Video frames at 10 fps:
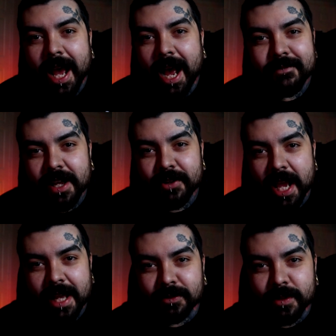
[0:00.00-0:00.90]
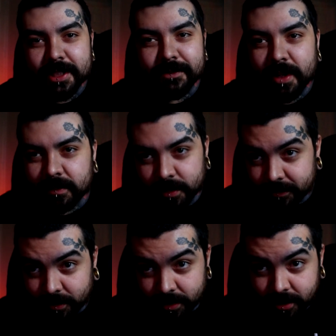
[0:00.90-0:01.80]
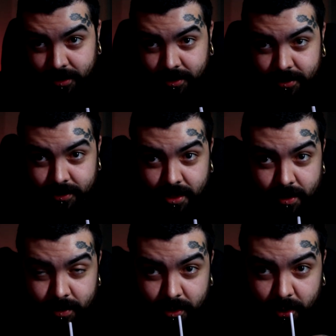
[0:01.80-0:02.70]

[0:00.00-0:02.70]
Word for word: I've never had a rich friend before, you know?